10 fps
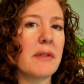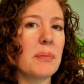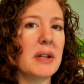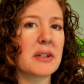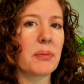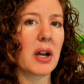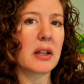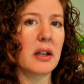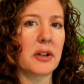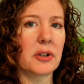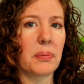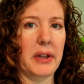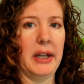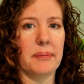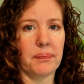you have a piece of broccoli on your
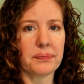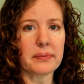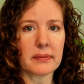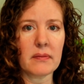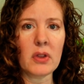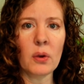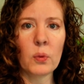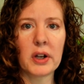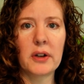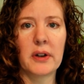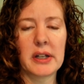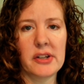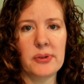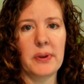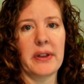plate. What are you going
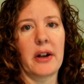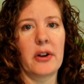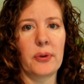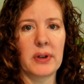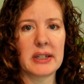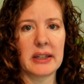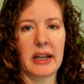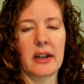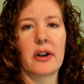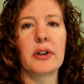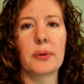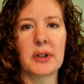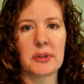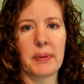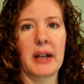to do with that? Are you going to lick it? Are you
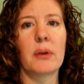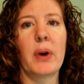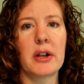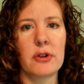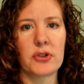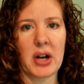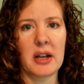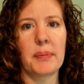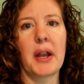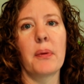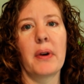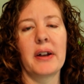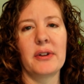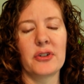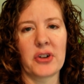going to bite it? Why don't you try a bite? Why
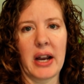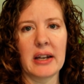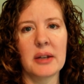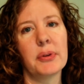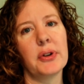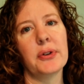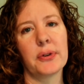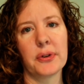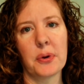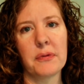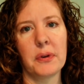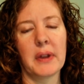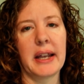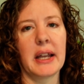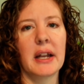don't you try a nibble? You don't know if
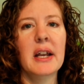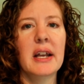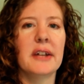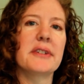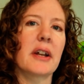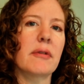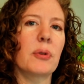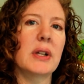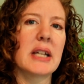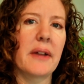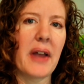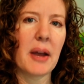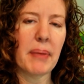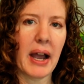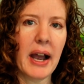you like it. Instead of going down
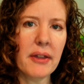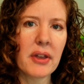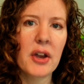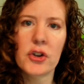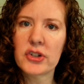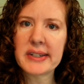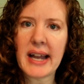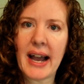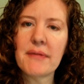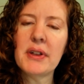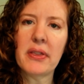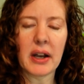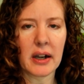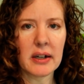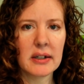that path, just have it
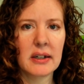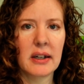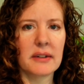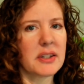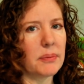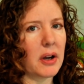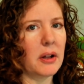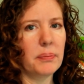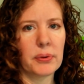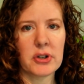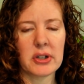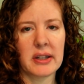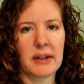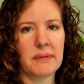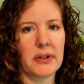there, a small
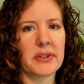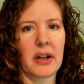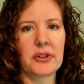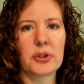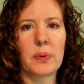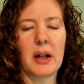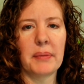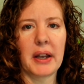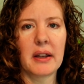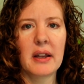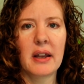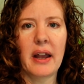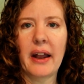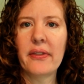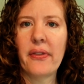portion that feels underwhelming,
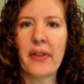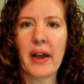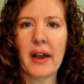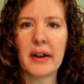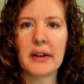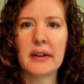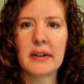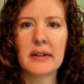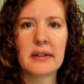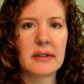and then